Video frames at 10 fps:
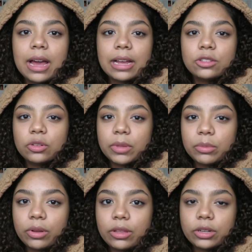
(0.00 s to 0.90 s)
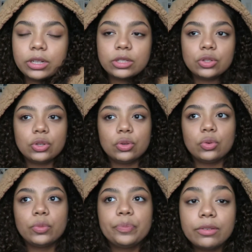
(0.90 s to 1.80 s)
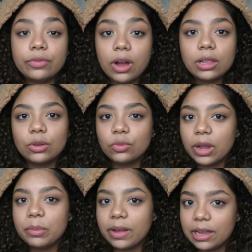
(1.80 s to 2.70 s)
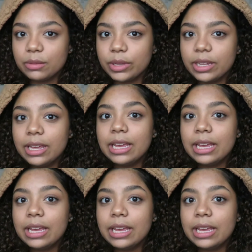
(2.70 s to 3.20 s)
I told my brother to follow right behind me.